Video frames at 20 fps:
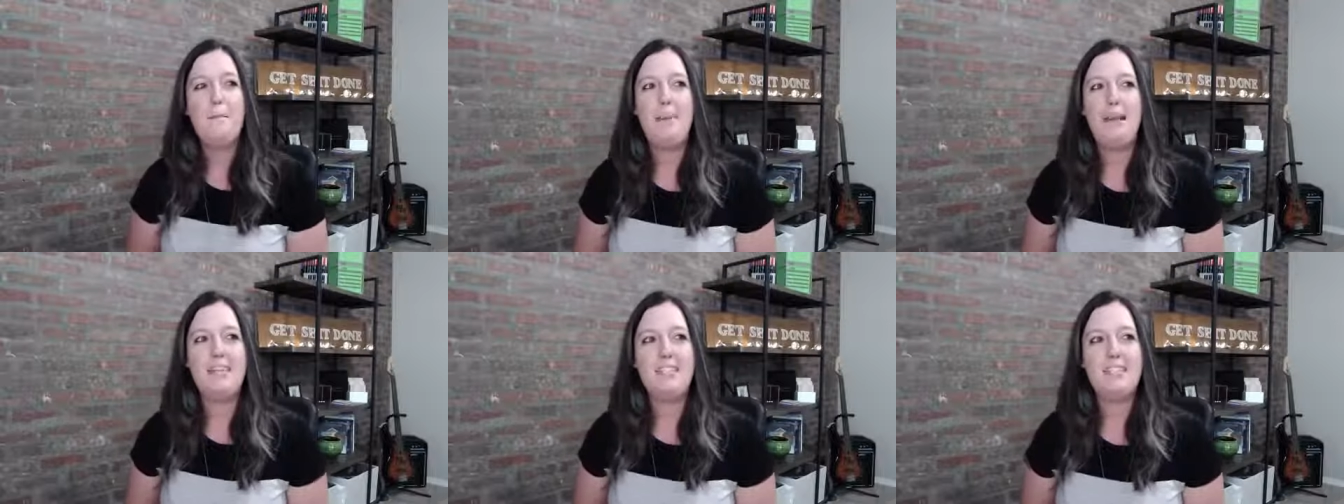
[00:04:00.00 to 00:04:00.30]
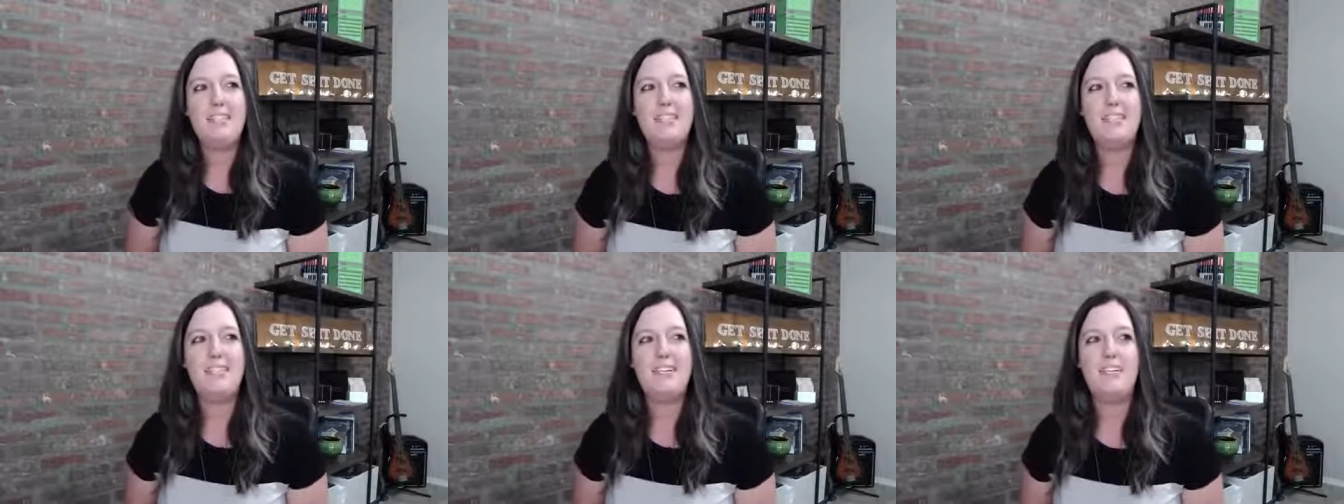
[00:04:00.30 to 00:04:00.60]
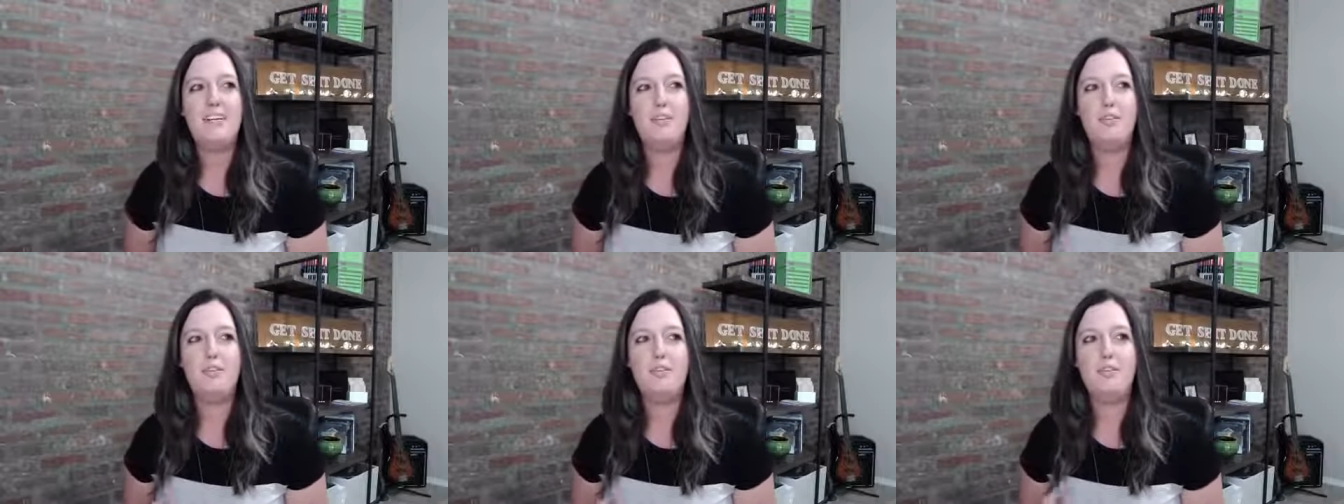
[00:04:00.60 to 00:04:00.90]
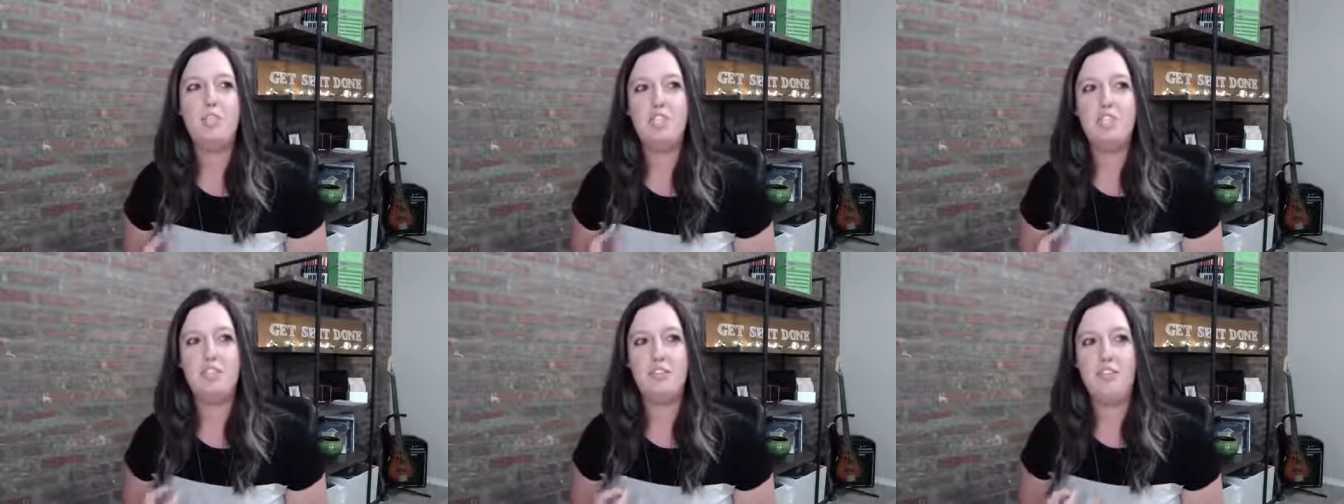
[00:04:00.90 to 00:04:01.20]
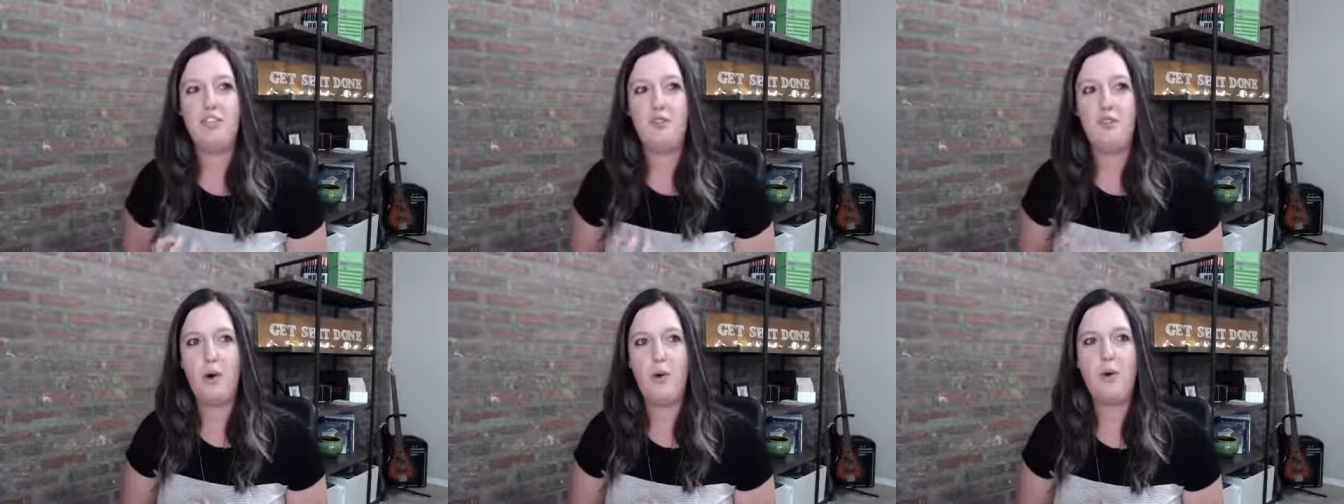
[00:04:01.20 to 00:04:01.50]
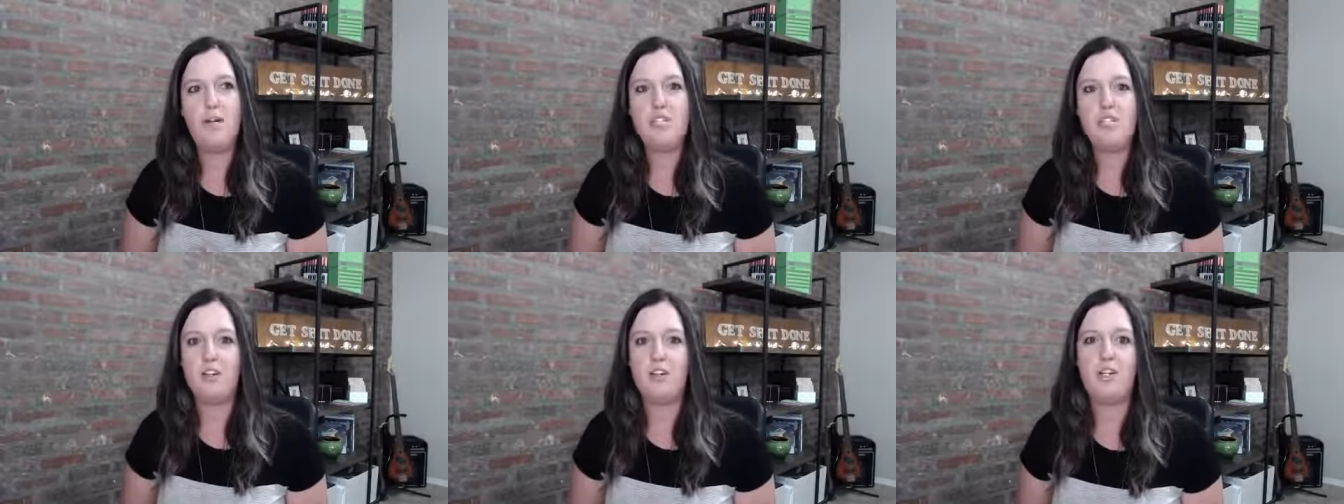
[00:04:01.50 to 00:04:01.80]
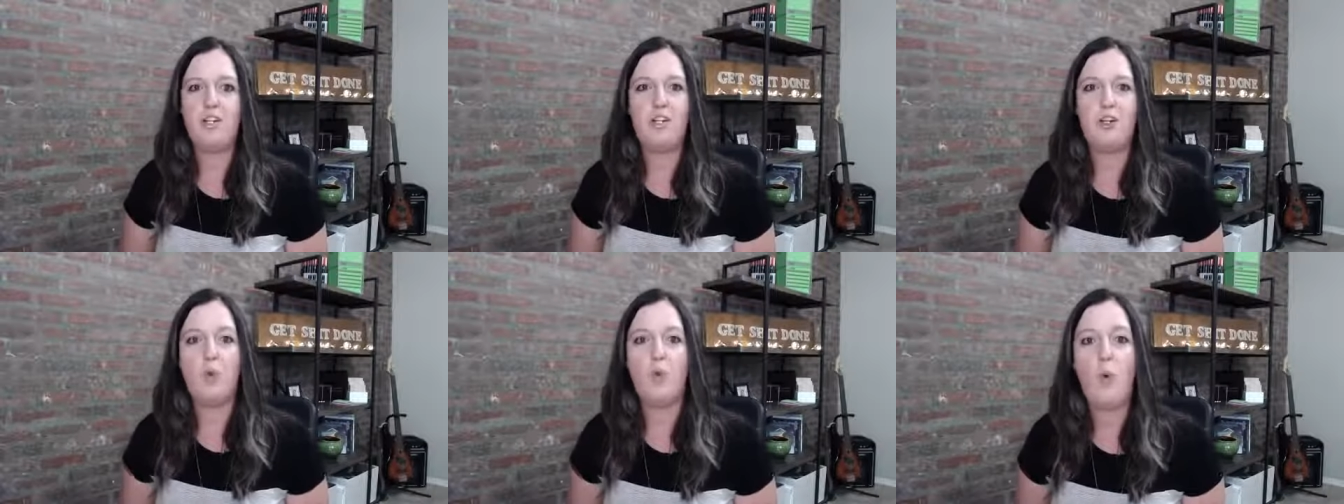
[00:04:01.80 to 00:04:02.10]
basically just focus on
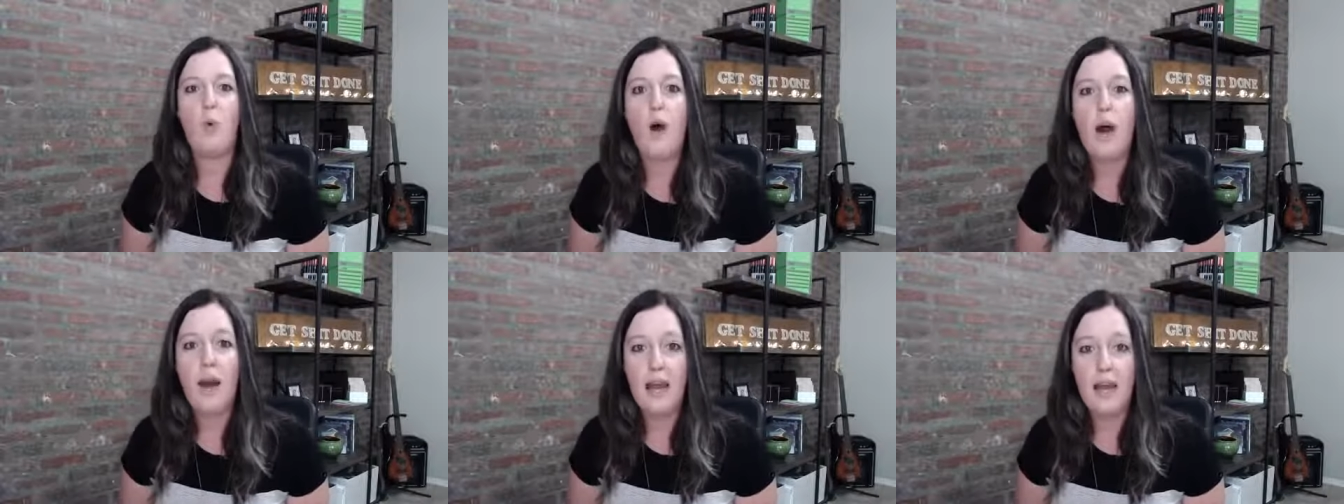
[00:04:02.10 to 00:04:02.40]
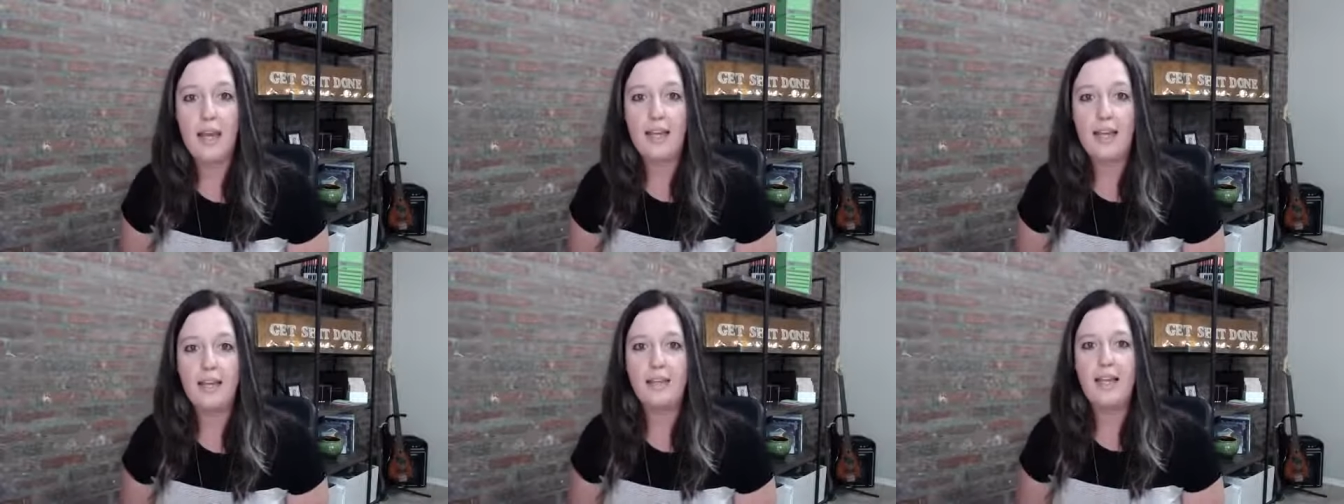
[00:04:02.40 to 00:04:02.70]
your why.